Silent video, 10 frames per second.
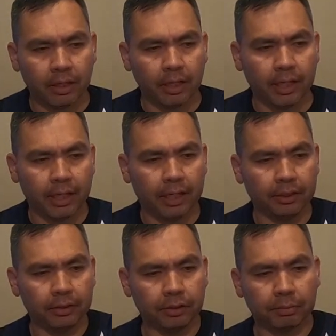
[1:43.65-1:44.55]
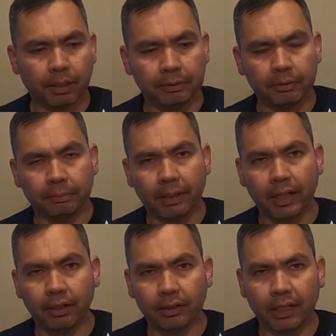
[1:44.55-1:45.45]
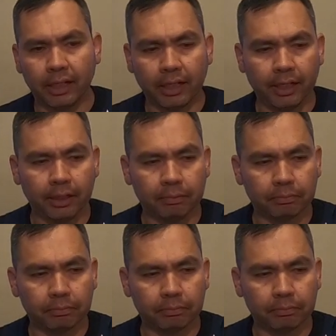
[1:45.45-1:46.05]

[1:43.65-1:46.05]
And this is probably the pile that I